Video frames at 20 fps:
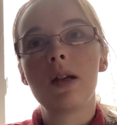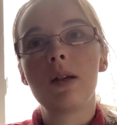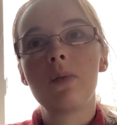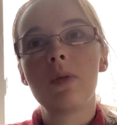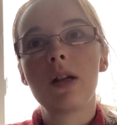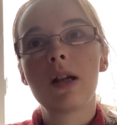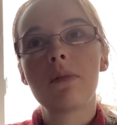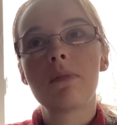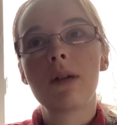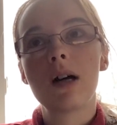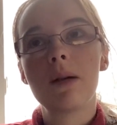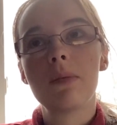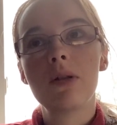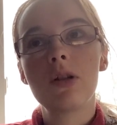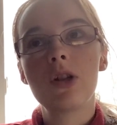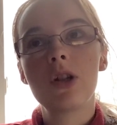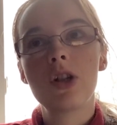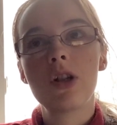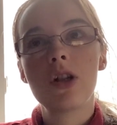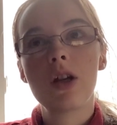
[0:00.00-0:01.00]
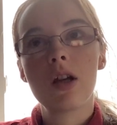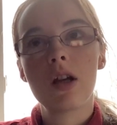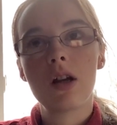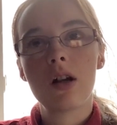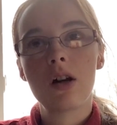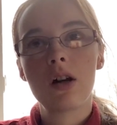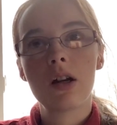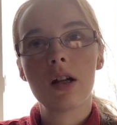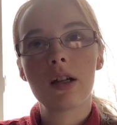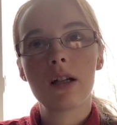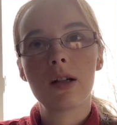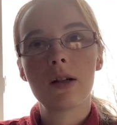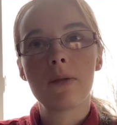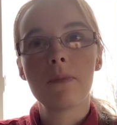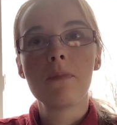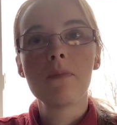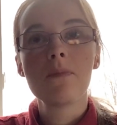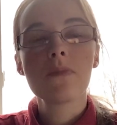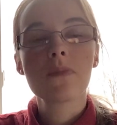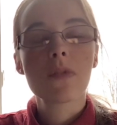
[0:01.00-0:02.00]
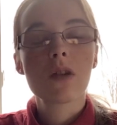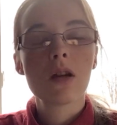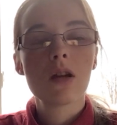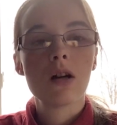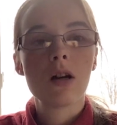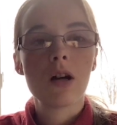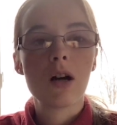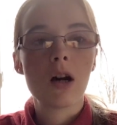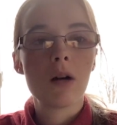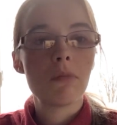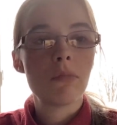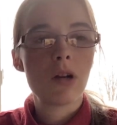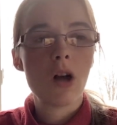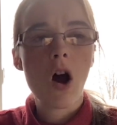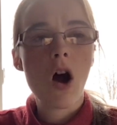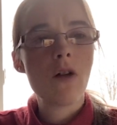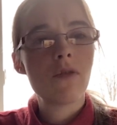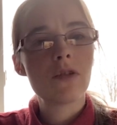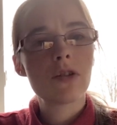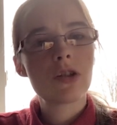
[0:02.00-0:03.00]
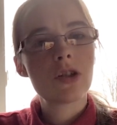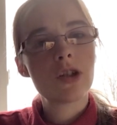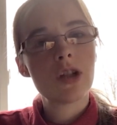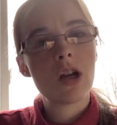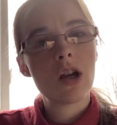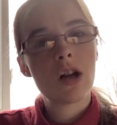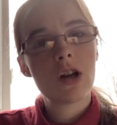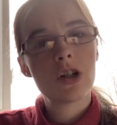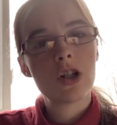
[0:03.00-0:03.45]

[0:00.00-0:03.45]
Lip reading: We gave mom a chair, like an office chair.